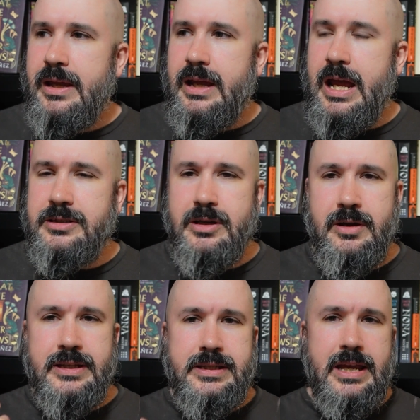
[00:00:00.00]
And so
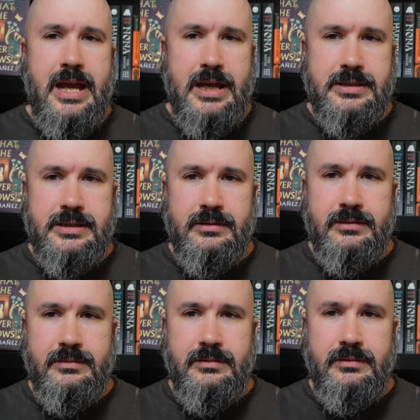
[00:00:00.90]
you can say yes,
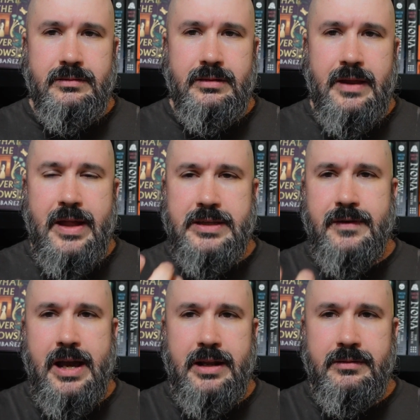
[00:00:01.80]
and that's
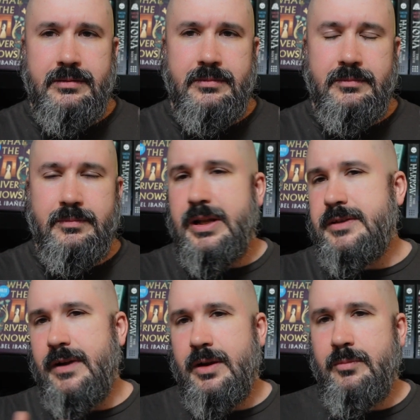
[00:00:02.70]
fine, but
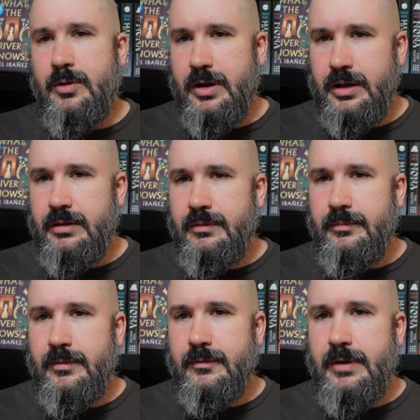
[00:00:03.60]
it's very boring,
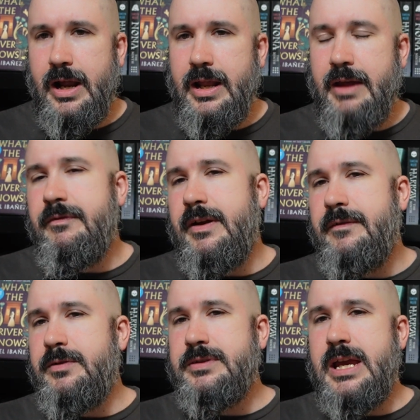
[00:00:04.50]
right?
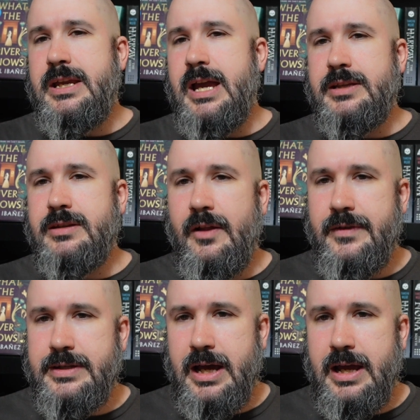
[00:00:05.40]
If you say yes all
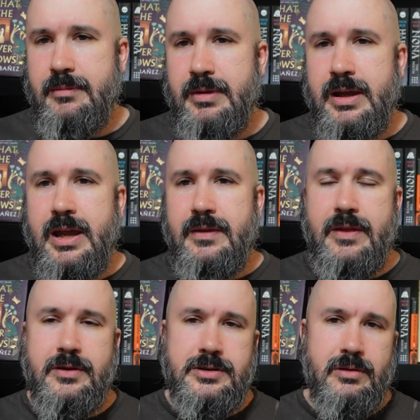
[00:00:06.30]
the time,
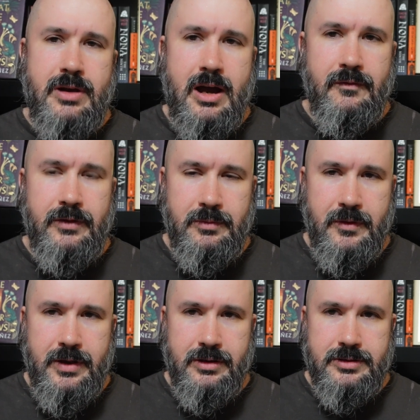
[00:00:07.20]
then there's no conflict
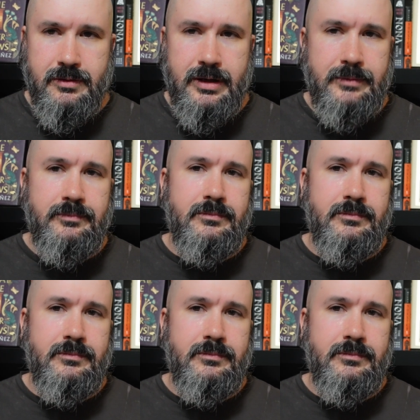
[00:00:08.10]
within your story.